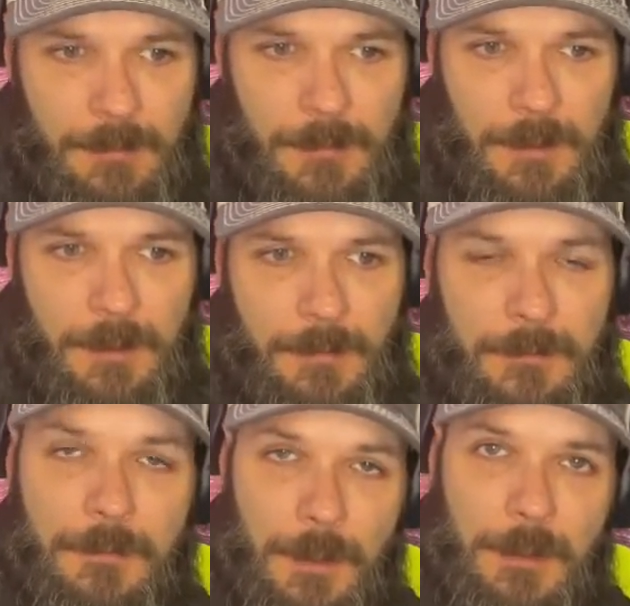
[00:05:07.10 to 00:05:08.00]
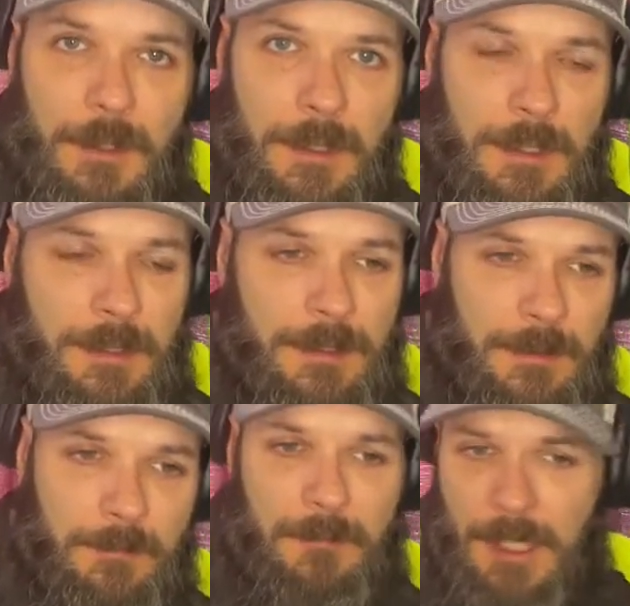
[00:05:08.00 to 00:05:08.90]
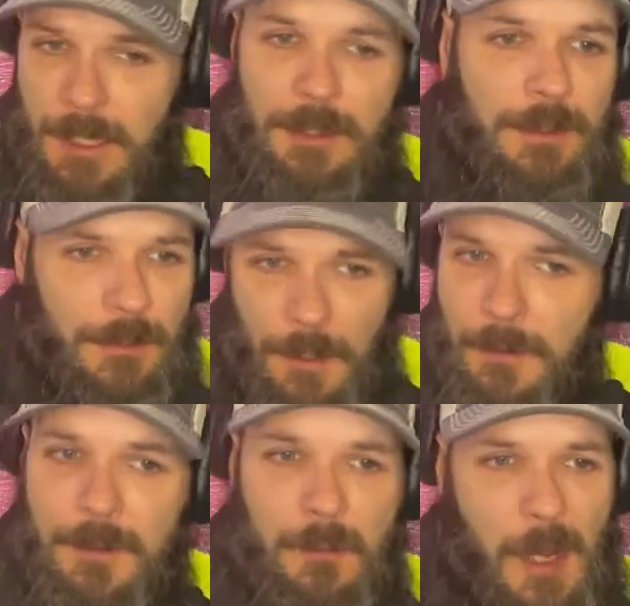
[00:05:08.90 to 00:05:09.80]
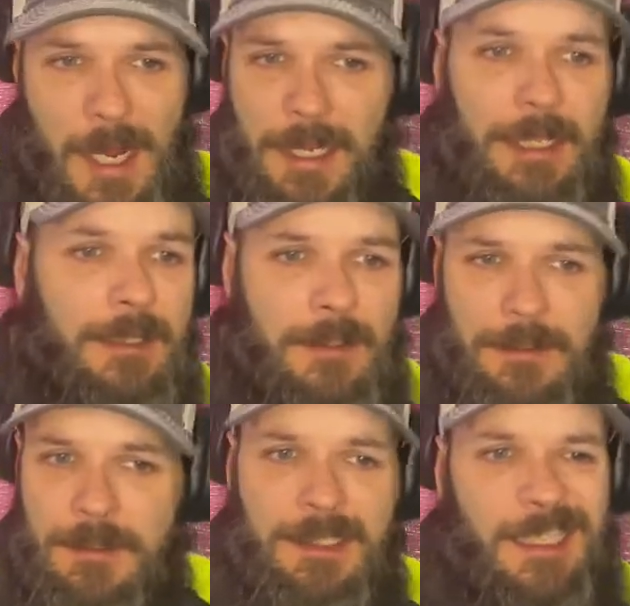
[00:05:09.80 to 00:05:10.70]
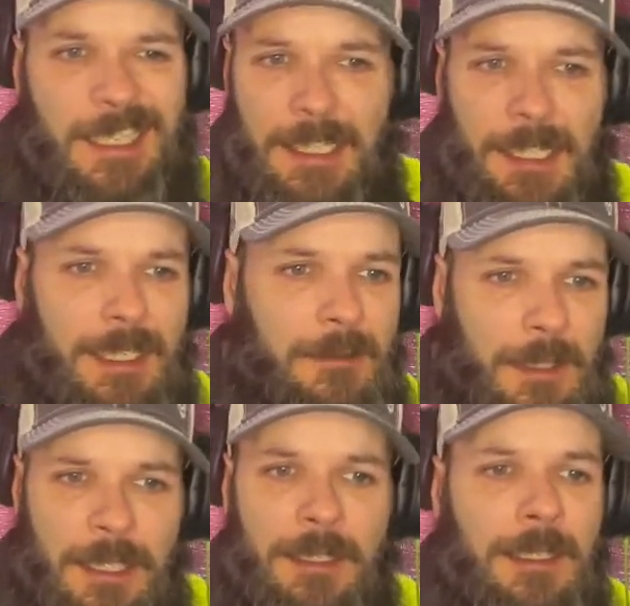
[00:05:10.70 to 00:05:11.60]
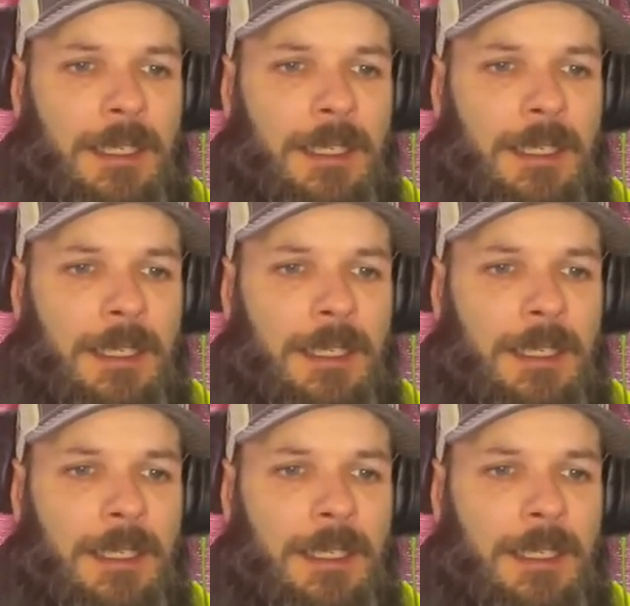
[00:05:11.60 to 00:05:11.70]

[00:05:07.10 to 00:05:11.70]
for fluentness and making sure nothing's binding, nothing's sticking anywhere.